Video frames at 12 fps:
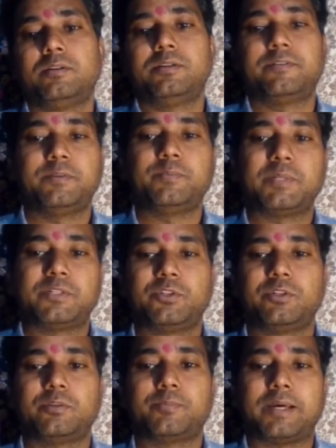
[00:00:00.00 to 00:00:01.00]
Different
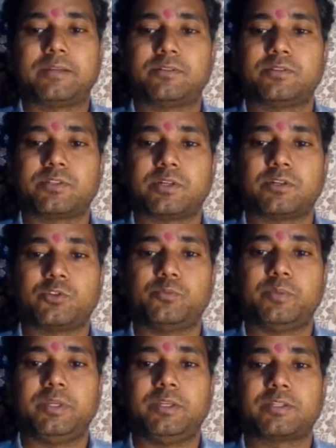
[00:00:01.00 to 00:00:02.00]
metrical patterns are to
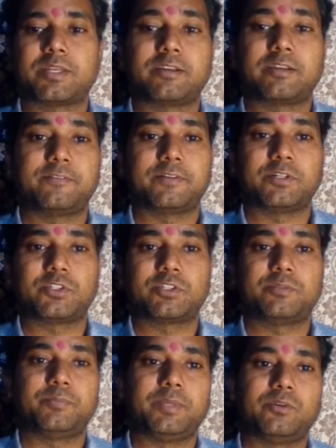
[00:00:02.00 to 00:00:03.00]
be
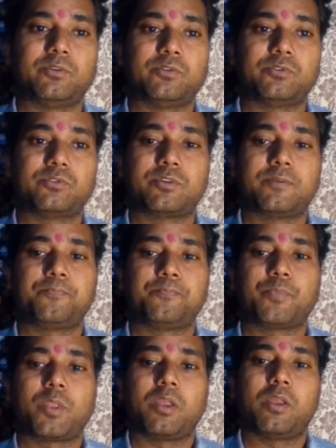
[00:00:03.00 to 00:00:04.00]
sacrificed because
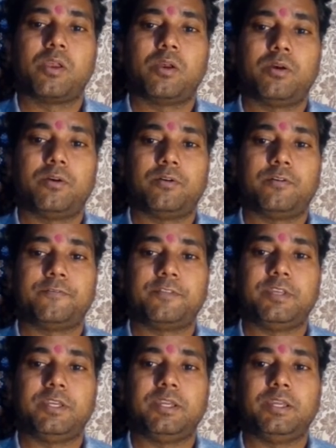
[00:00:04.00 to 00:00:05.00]
of
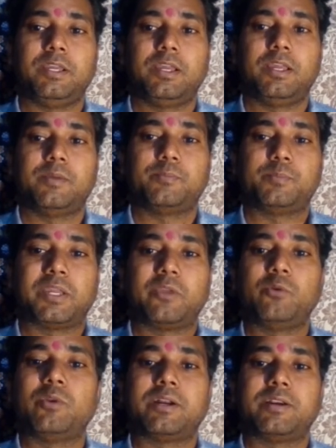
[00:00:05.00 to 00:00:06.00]
the
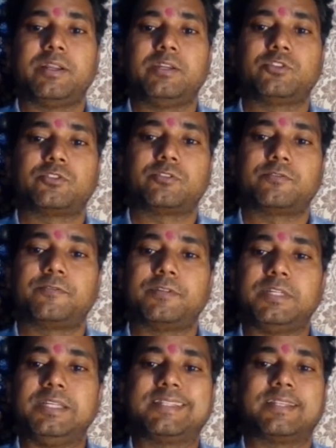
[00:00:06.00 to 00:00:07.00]
peculiar nature of
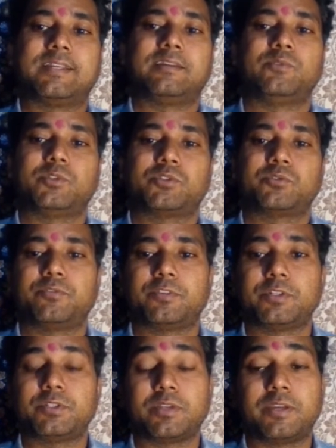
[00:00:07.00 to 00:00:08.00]
each language.
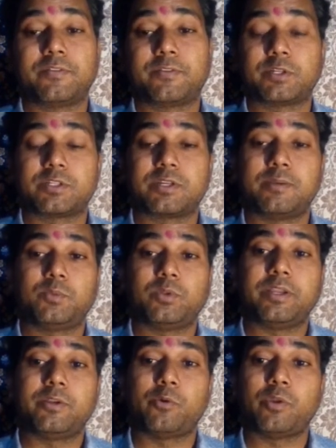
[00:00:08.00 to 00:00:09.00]
For
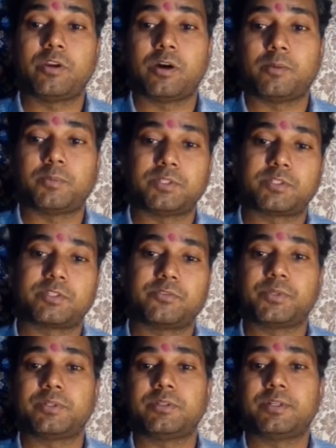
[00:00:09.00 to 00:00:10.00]
example, heroic couplets
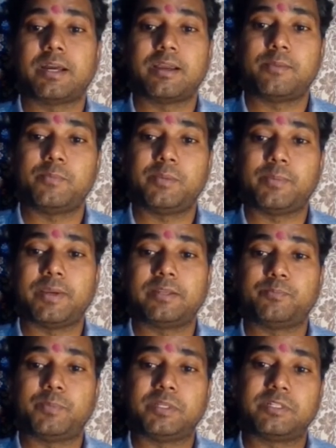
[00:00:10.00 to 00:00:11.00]
written in iambic
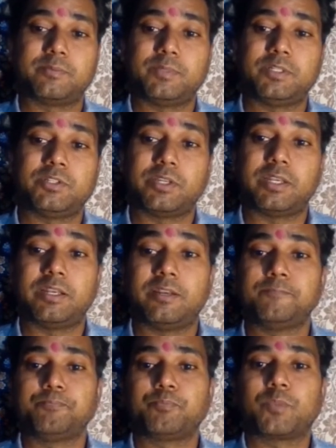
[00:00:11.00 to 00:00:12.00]
pentameter
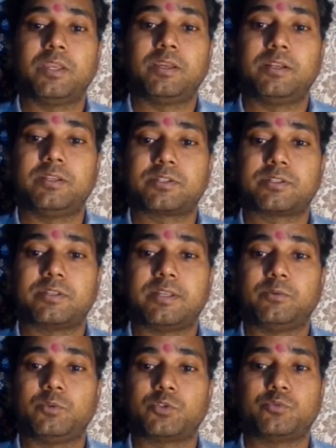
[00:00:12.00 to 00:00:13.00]
in English
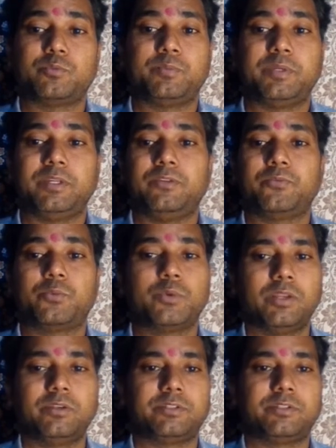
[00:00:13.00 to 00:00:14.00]
language would be
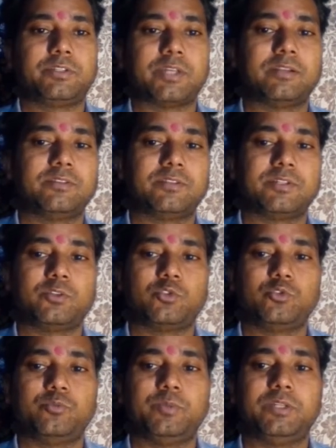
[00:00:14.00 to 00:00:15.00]
really challenging
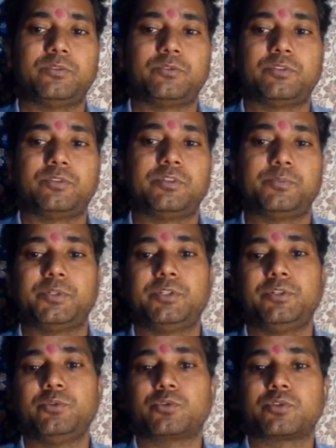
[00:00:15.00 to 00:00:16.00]
to be
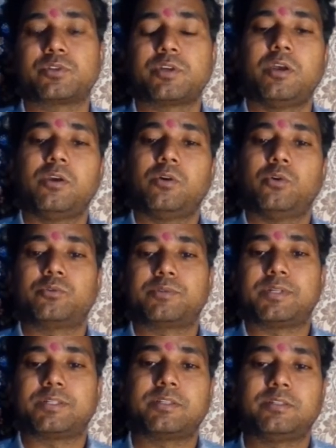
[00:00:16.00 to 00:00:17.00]
reproduced or
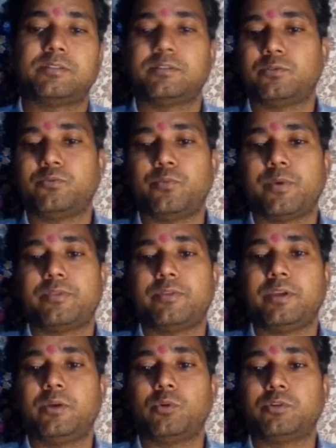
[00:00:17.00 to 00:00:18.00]
translated with
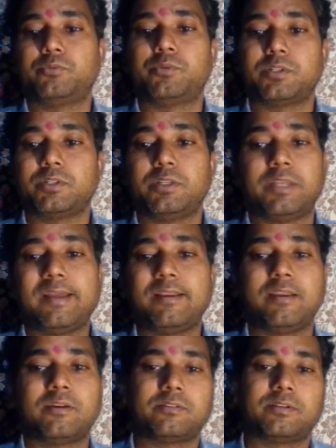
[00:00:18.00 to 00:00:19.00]
equal grace in
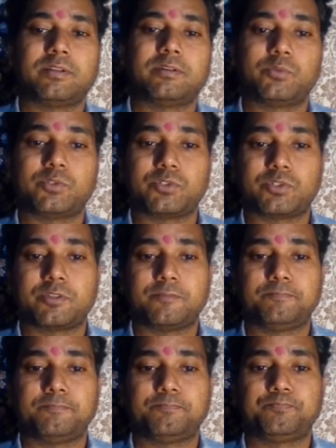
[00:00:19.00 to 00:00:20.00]
any other languages.